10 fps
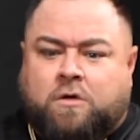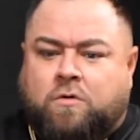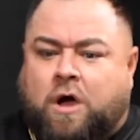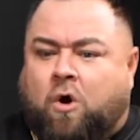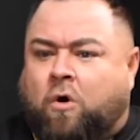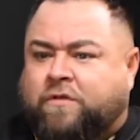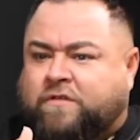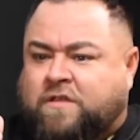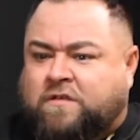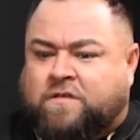You got all these
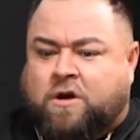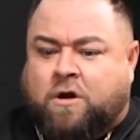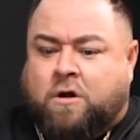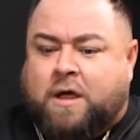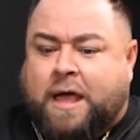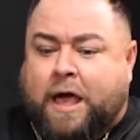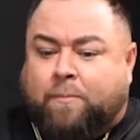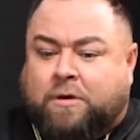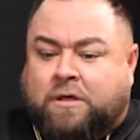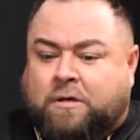things that are
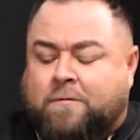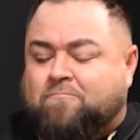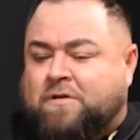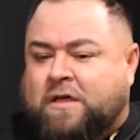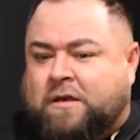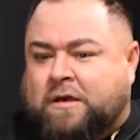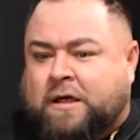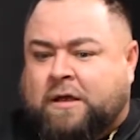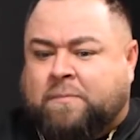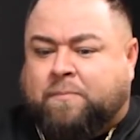happening,
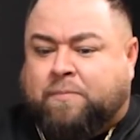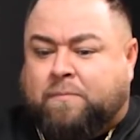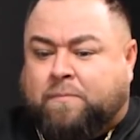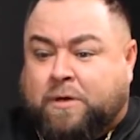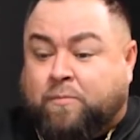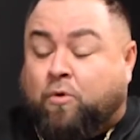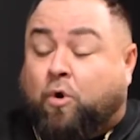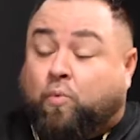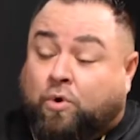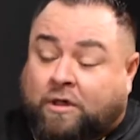and people
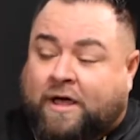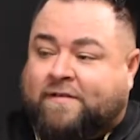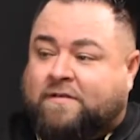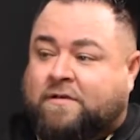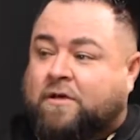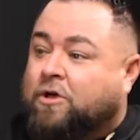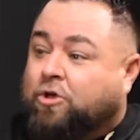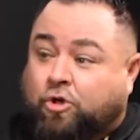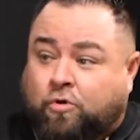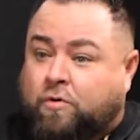are realizing
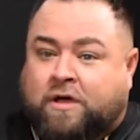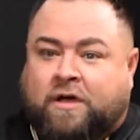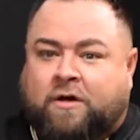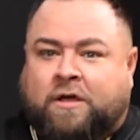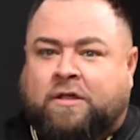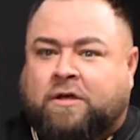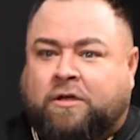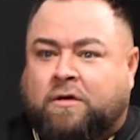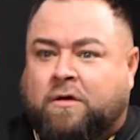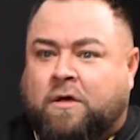okay, look,
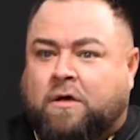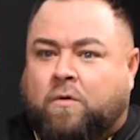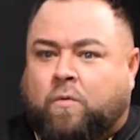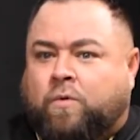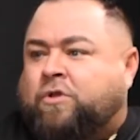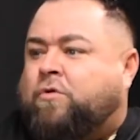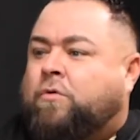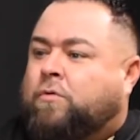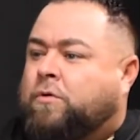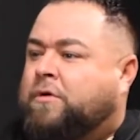we
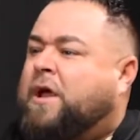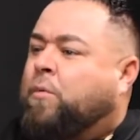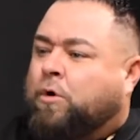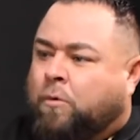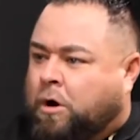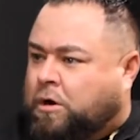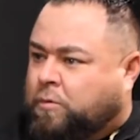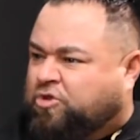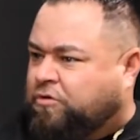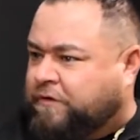do network marketing.
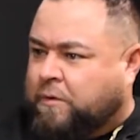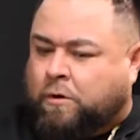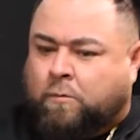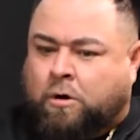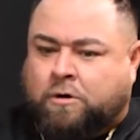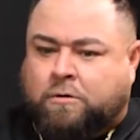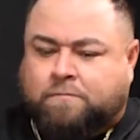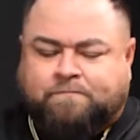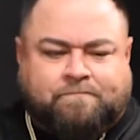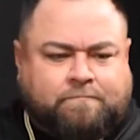We choose network marketing.
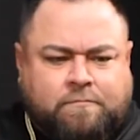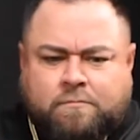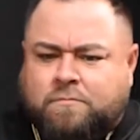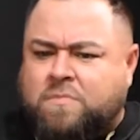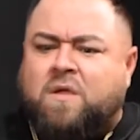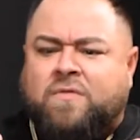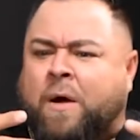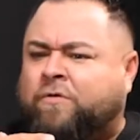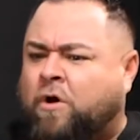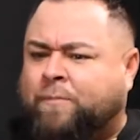
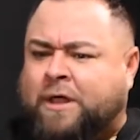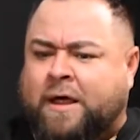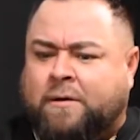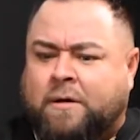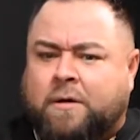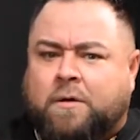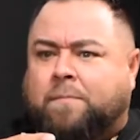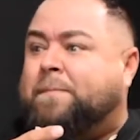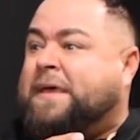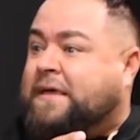That was our plan
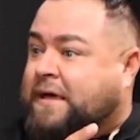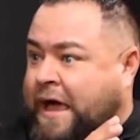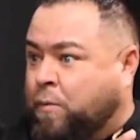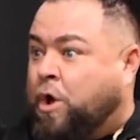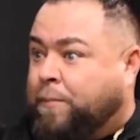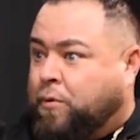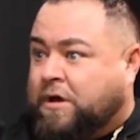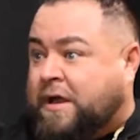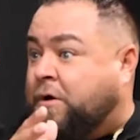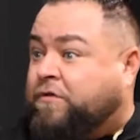B at one
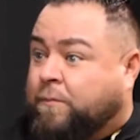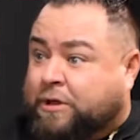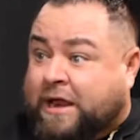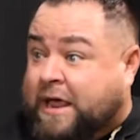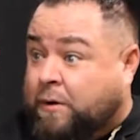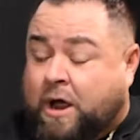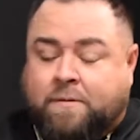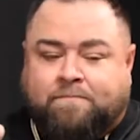point. Now it's our plan A, right?